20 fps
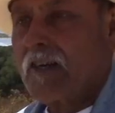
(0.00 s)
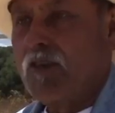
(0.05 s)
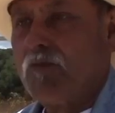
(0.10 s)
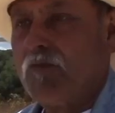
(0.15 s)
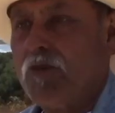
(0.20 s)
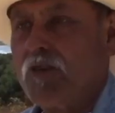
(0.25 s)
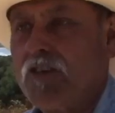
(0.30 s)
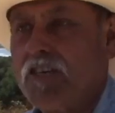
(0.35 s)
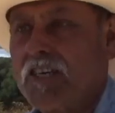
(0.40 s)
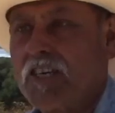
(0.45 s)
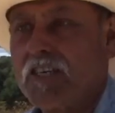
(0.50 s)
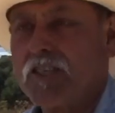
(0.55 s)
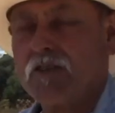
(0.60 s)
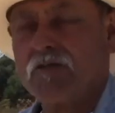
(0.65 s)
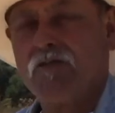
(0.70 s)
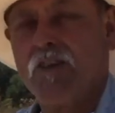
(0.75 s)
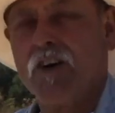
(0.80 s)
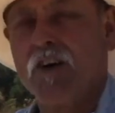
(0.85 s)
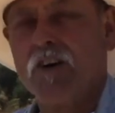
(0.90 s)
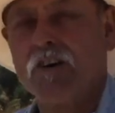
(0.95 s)
community gets
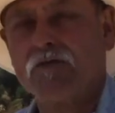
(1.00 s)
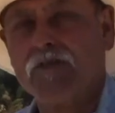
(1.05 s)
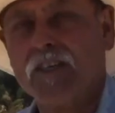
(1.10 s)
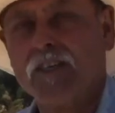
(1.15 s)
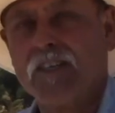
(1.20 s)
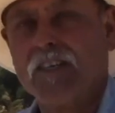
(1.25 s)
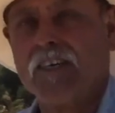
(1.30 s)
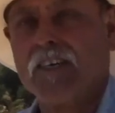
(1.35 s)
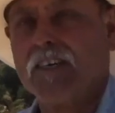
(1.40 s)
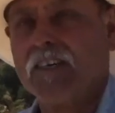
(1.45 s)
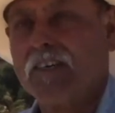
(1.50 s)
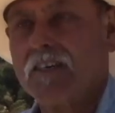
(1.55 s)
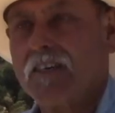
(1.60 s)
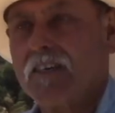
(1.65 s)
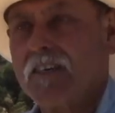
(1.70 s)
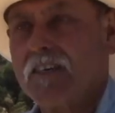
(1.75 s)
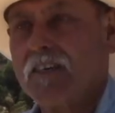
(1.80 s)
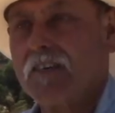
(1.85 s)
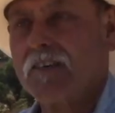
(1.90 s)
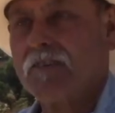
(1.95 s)
involved and uh,
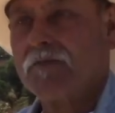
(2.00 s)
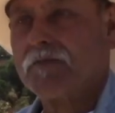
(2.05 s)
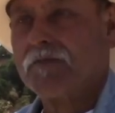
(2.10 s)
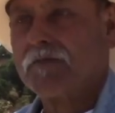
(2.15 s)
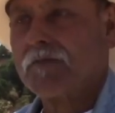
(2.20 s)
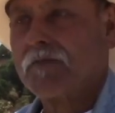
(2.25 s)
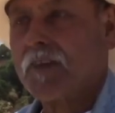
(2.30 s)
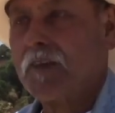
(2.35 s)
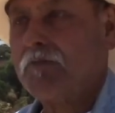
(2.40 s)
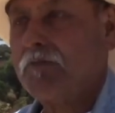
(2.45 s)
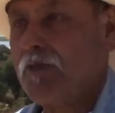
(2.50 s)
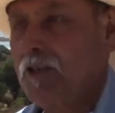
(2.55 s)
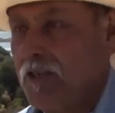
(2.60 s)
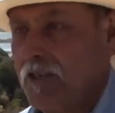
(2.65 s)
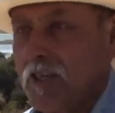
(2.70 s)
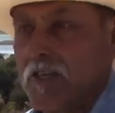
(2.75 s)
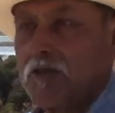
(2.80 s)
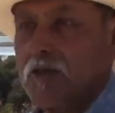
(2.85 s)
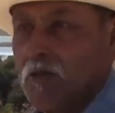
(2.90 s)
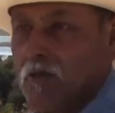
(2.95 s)

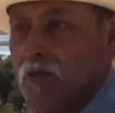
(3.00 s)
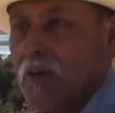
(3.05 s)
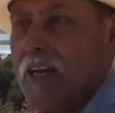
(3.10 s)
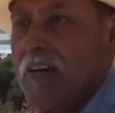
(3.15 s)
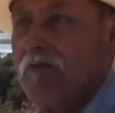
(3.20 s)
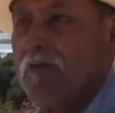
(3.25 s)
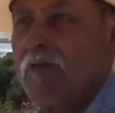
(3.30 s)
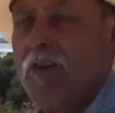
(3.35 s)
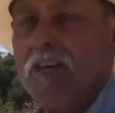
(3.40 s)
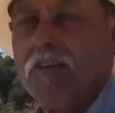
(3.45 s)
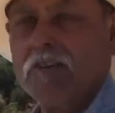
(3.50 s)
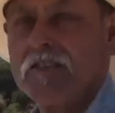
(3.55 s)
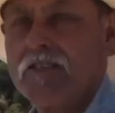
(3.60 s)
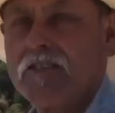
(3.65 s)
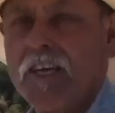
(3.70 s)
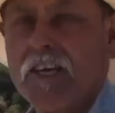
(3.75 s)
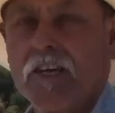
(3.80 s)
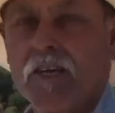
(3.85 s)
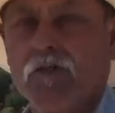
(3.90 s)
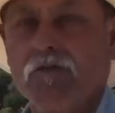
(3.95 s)
appreciates what we have around us.
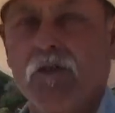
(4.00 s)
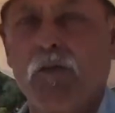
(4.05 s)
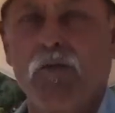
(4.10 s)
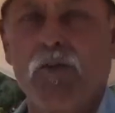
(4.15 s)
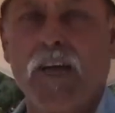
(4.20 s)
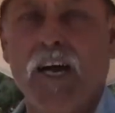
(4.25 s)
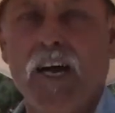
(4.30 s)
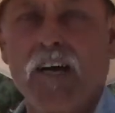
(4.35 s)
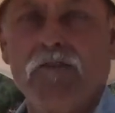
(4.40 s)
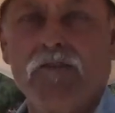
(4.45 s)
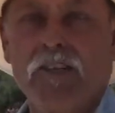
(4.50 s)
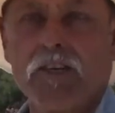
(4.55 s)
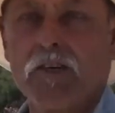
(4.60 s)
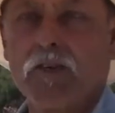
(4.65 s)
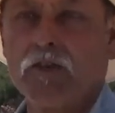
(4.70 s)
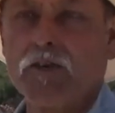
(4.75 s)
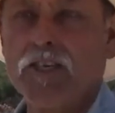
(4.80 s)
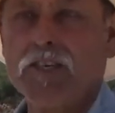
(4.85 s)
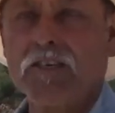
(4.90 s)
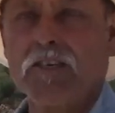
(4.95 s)
Take care of what we have and
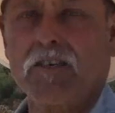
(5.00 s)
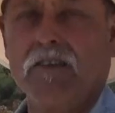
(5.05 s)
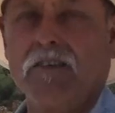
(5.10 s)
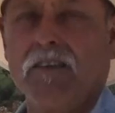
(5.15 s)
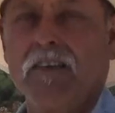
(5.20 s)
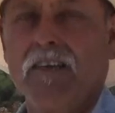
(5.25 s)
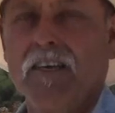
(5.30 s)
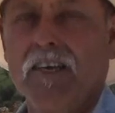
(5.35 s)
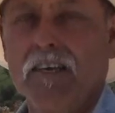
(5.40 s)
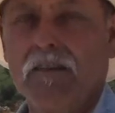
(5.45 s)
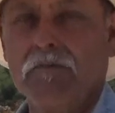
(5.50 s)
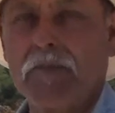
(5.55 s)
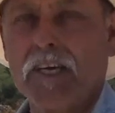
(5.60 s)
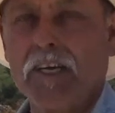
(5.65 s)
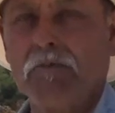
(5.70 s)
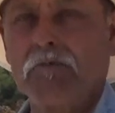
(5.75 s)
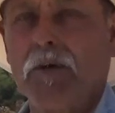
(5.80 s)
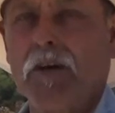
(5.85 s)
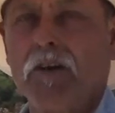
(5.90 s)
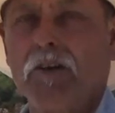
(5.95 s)
increase it.
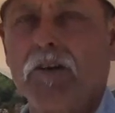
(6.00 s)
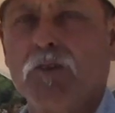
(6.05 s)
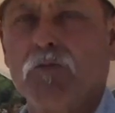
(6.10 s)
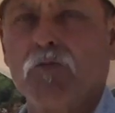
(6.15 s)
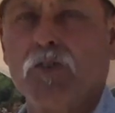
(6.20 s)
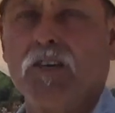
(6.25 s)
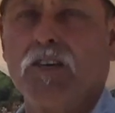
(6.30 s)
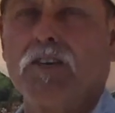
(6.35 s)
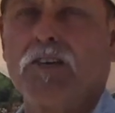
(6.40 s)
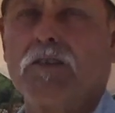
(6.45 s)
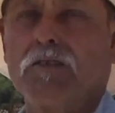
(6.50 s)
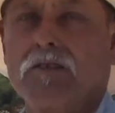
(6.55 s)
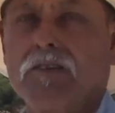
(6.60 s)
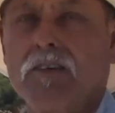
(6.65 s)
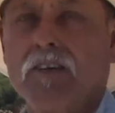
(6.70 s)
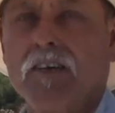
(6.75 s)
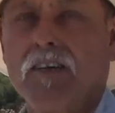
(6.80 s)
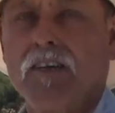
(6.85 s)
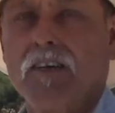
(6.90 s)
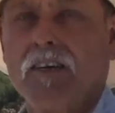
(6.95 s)
Make it better than what it is.
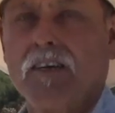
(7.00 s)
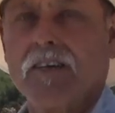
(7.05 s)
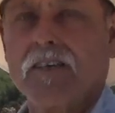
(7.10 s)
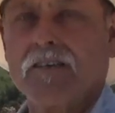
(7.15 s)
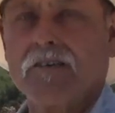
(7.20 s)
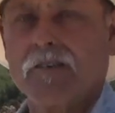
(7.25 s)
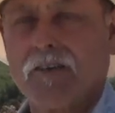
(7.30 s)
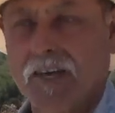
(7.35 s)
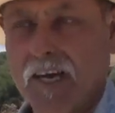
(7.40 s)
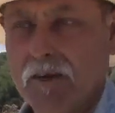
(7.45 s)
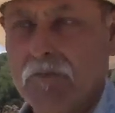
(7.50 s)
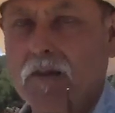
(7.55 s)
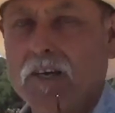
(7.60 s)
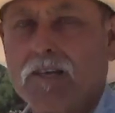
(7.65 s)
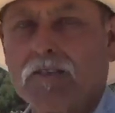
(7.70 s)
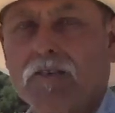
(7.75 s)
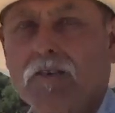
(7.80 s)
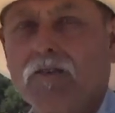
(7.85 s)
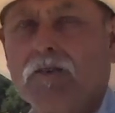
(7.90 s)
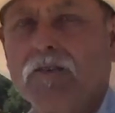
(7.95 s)
So God
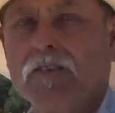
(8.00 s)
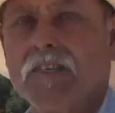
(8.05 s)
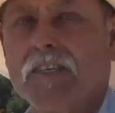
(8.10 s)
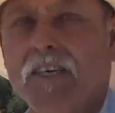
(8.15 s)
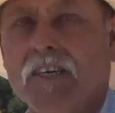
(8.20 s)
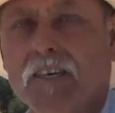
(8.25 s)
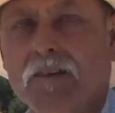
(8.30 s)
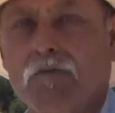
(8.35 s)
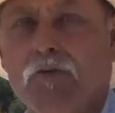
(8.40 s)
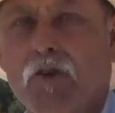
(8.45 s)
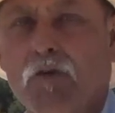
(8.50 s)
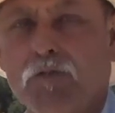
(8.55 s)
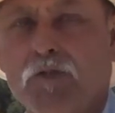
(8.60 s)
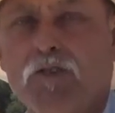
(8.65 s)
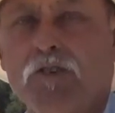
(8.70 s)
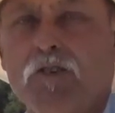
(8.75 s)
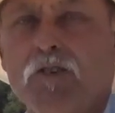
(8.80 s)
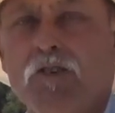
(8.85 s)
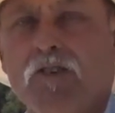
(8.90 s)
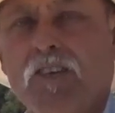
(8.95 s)
bless you, and uh, we hope to
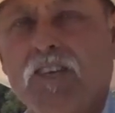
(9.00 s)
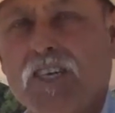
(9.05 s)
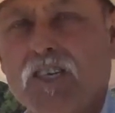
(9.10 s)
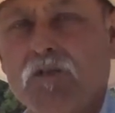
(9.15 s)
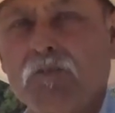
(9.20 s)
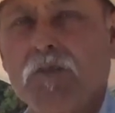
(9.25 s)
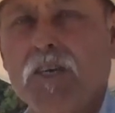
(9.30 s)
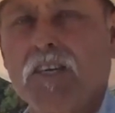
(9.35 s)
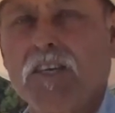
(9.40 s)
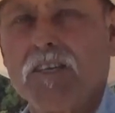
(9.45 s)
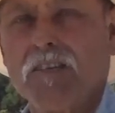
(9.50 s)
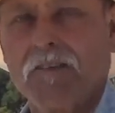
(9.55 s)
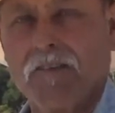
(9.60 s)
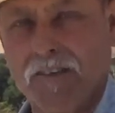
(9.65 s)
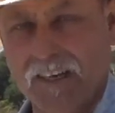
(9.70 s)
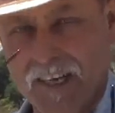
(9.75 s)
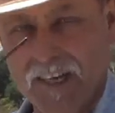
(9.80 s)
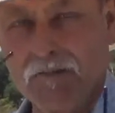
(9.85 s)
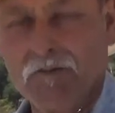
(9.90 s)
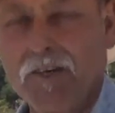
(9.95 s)
see you at the next meeting.
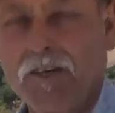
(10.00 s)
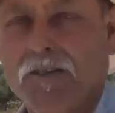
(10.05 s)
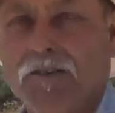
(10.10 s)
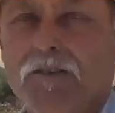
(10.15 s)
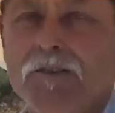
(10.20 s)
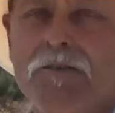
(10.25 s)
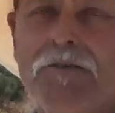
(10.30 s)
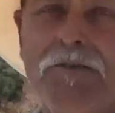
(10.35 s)
God bless.